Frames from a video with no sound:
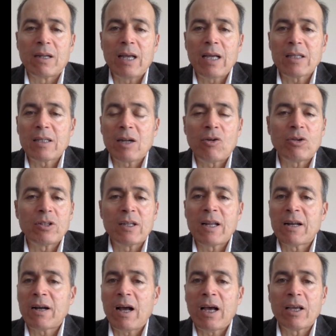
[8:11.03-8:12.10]

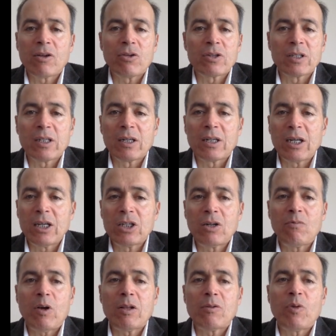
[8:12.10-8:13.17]
extraordinary high concentration.
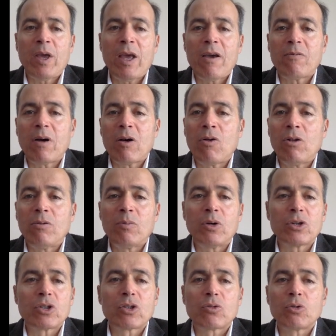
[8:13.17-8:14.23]
What we have
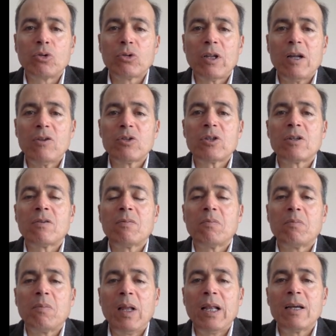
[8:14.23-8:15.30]
almost 2000
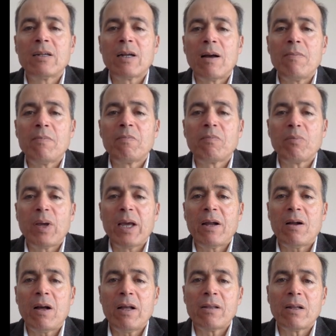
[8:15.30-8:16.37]
milligram per
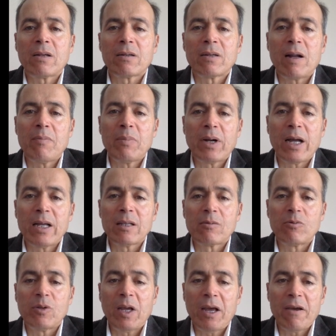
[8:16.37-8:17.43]
100 gram bread,
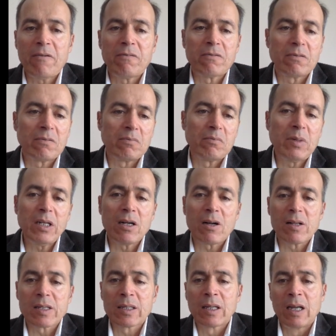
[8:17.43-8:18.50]
we have
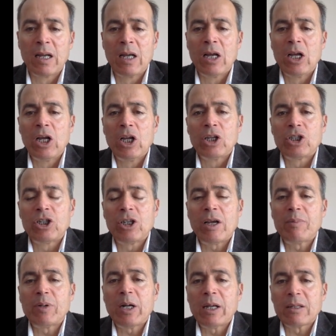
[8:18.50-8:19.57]
minerals. Chia
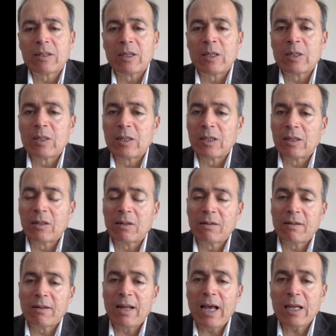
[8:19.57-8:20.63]
bread is the
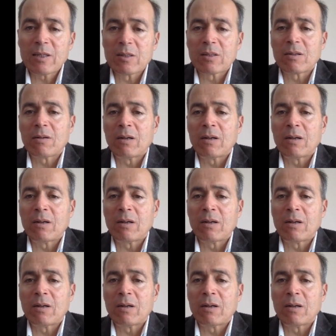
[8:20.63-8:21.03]
next